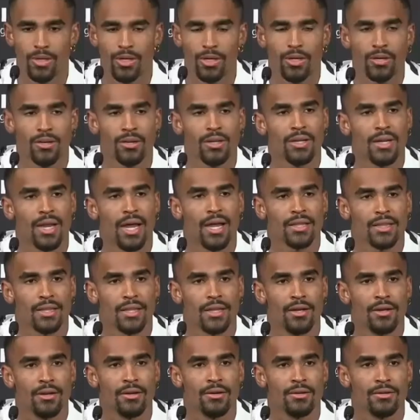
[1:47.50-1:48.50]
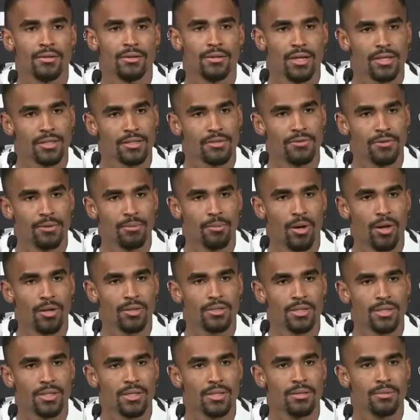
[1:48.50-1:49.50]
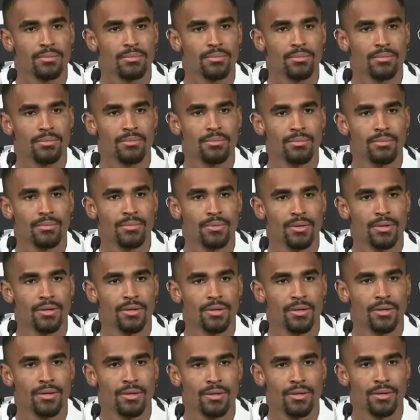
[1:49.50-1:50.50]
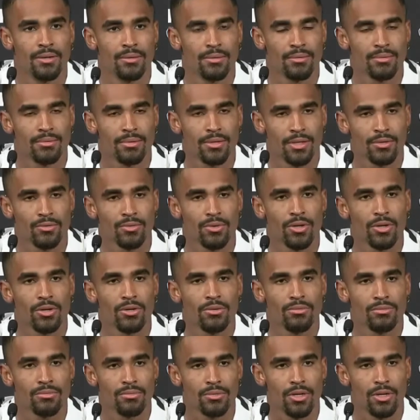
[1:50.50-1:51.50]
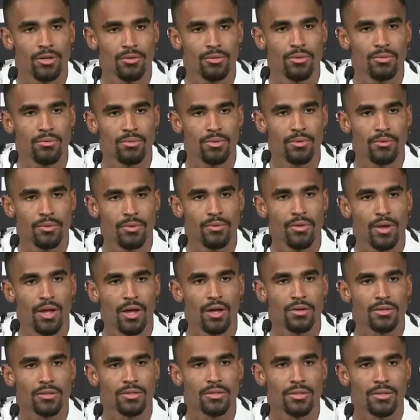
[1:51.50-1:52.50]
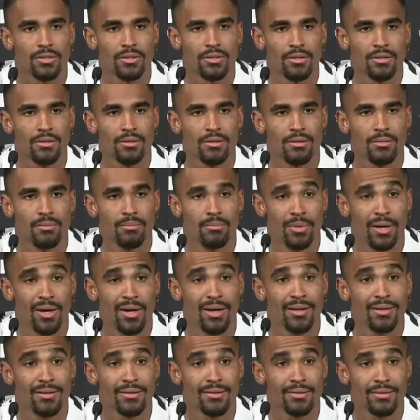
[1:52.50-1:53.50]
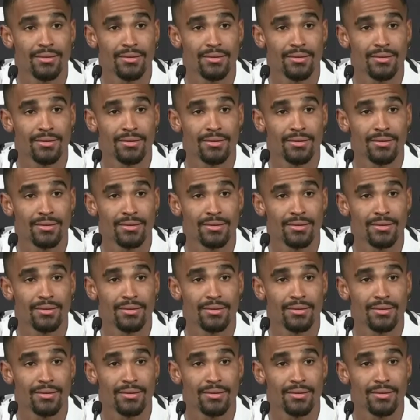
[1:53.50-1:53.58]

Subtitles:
clearly not there as a football team because we've lost, but